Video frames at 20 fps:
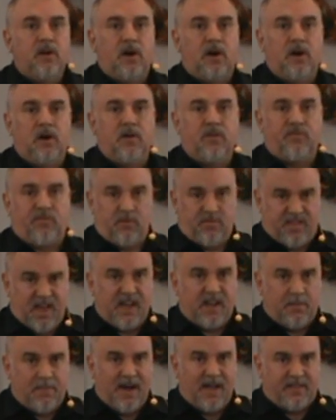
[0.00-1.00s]
Uh, so
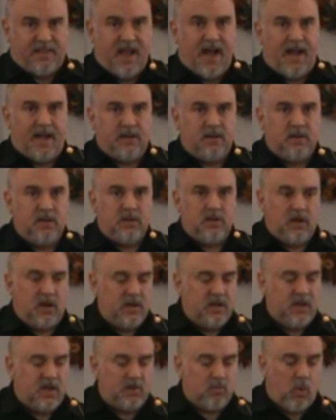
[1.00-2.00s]
think about that.
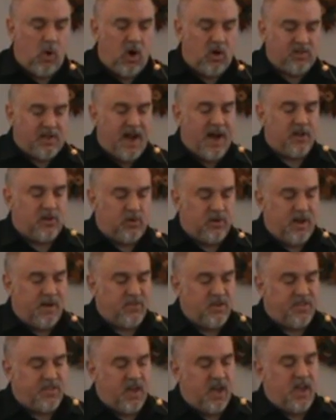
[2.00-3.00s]
Uh, he had walked out on
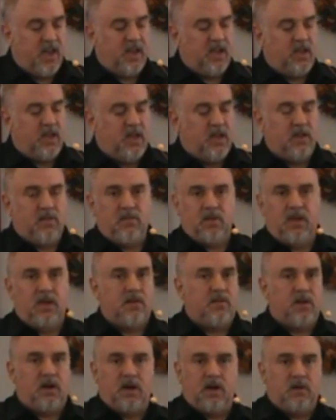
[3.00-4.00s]
everything. He had, he
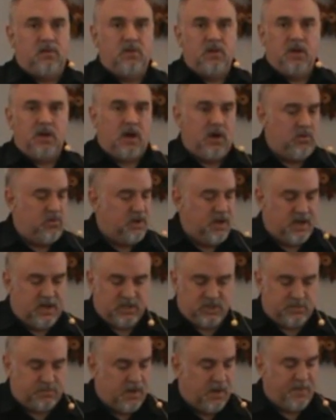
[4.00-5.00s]
had uh, oh
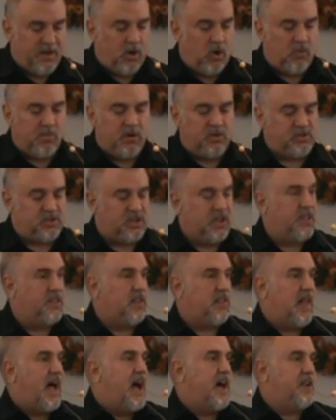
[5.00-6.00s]
gosh, I mean, almost in
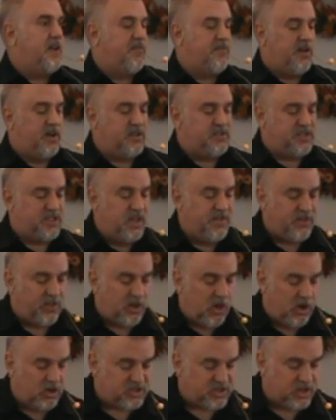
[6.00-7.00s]
the line of uh,
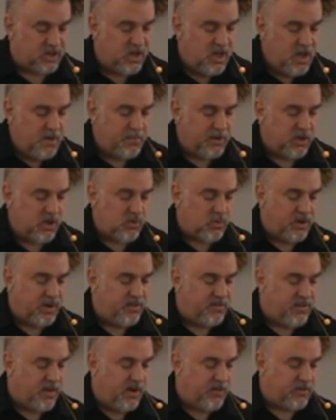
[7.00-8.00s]
Steven Lawson. But look what
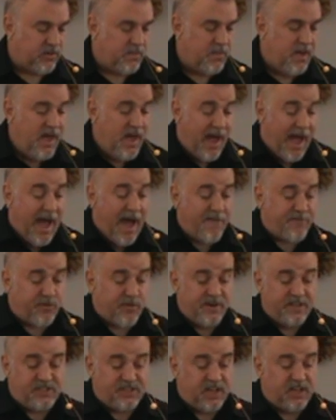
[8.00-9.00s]
he tells him.
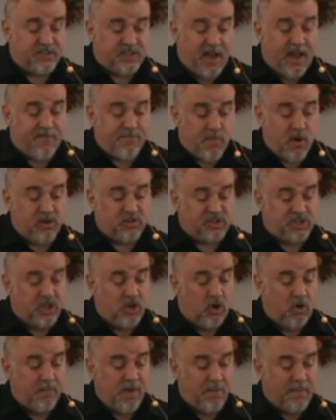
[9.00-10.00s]
After he says, Have
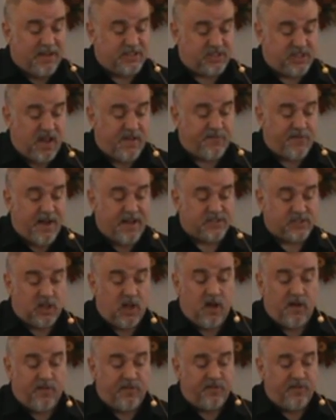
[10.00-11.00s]
mercy on me, my steadfast
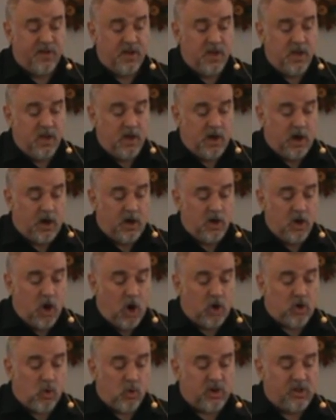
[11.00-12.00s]
love, uh,
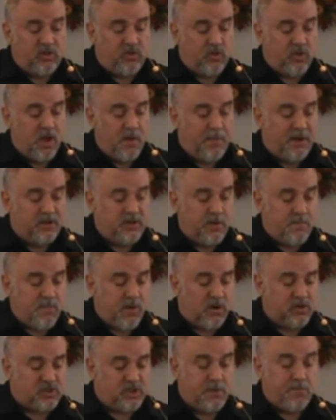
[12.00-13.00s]
according to the abundant
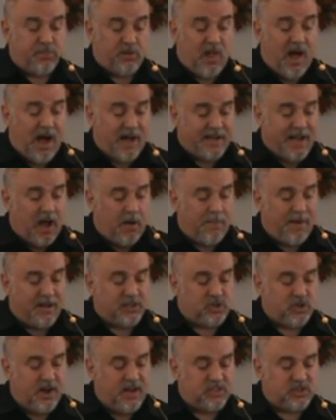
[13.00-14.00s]
mercy, blot out
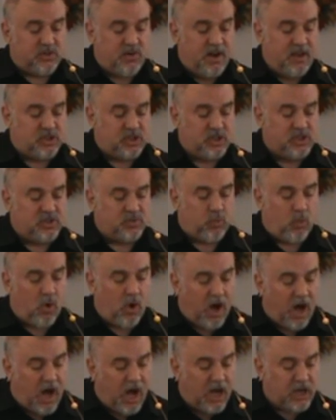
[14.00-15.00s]
my transgressions,
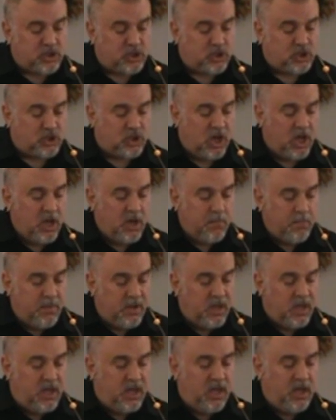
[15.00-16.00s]
wash
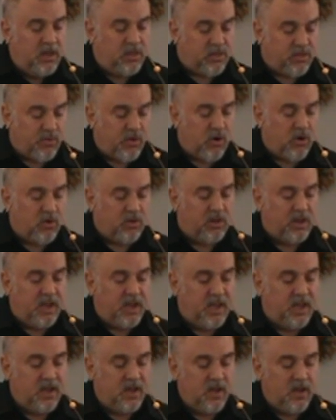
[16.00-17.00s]
me
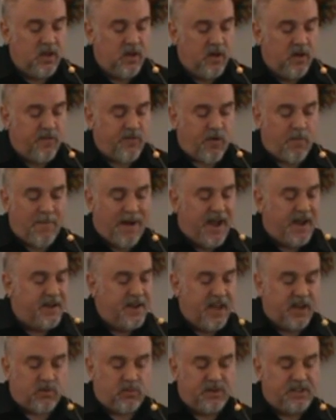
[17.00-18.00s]
thoroughly from my
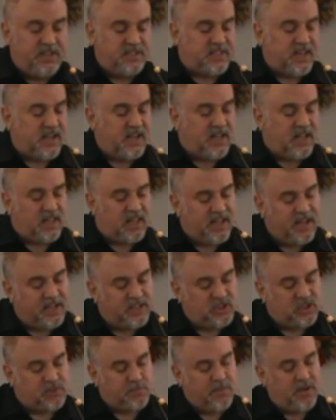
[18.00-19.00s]
iniquities, and
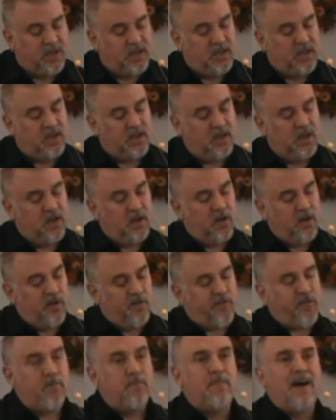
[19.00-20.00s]
cleanse me
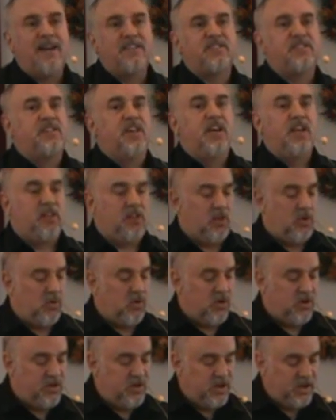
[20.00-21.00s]
from my sin,
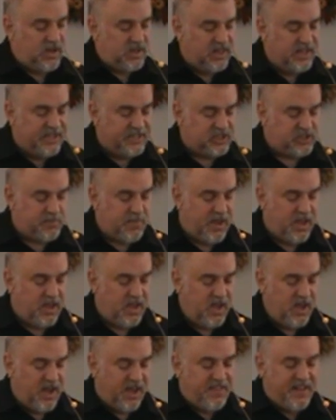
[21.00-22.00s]
Lord. Cleanse me.
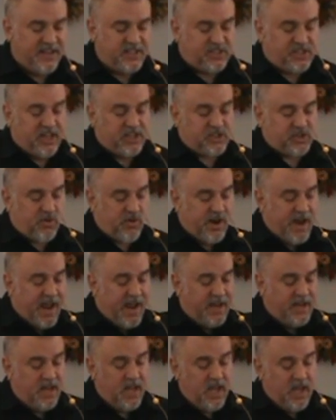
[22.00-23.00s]
And then it says,
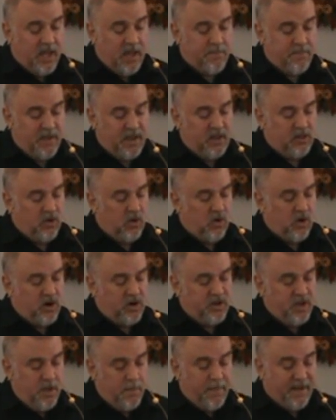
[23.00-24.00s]
Create in me,
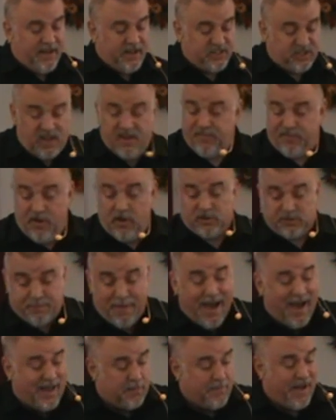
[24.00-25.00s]
Lord, because he feels
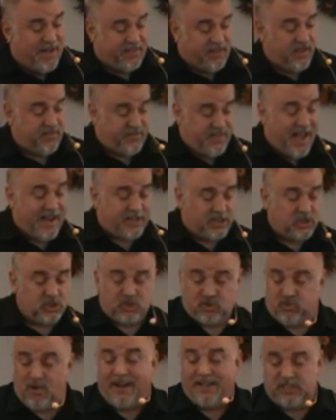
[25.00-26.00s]
bad about this, that
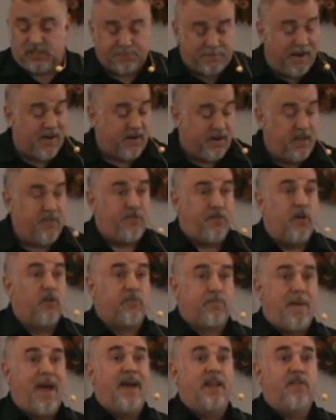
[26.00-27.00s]
contrite spirit. He
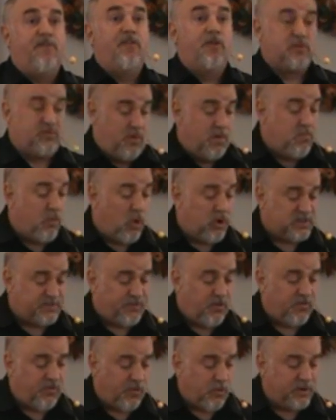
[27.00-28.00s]
feels bad. He feels
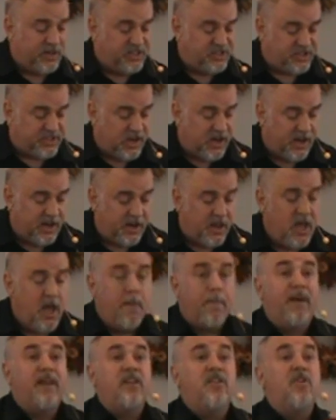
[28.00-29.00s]
remorseful for what he's done,
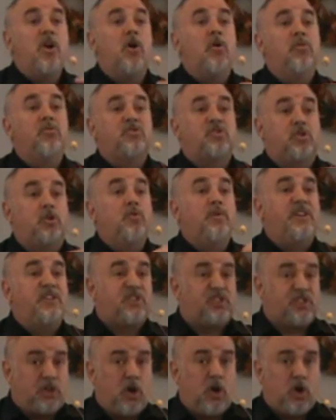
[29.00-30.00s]
but he knows who he
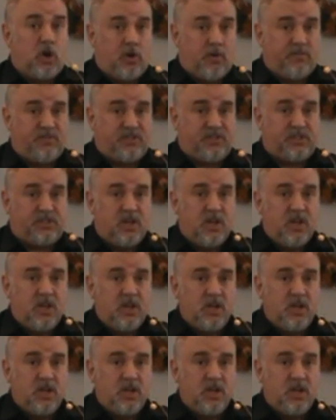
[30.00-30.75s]
serves.